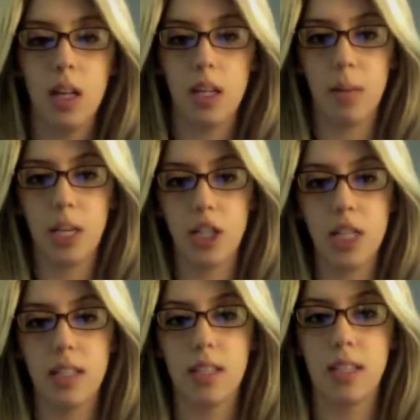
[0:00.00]
The patient
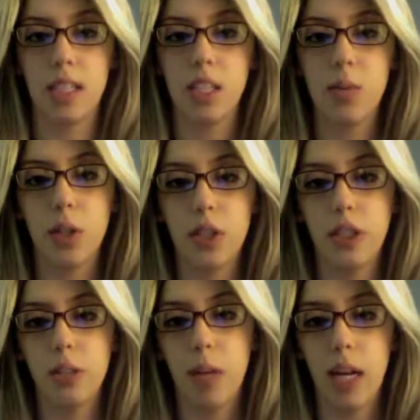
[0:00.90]
is a
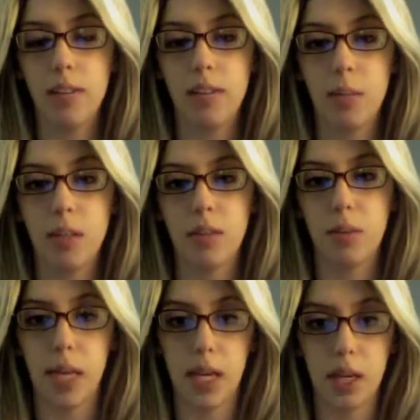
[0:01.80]
61-year-old black female from
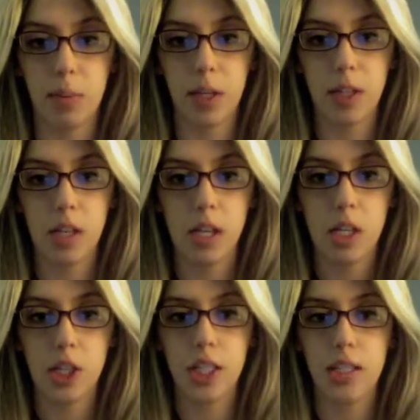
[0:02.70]
Ann Arbor.
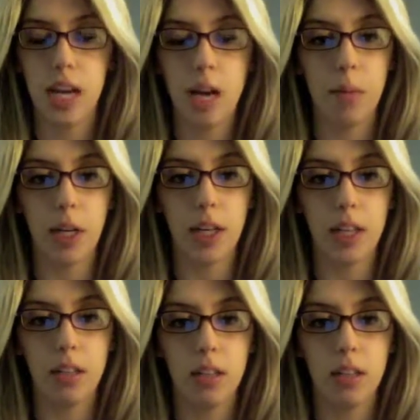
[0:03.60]
She is not married.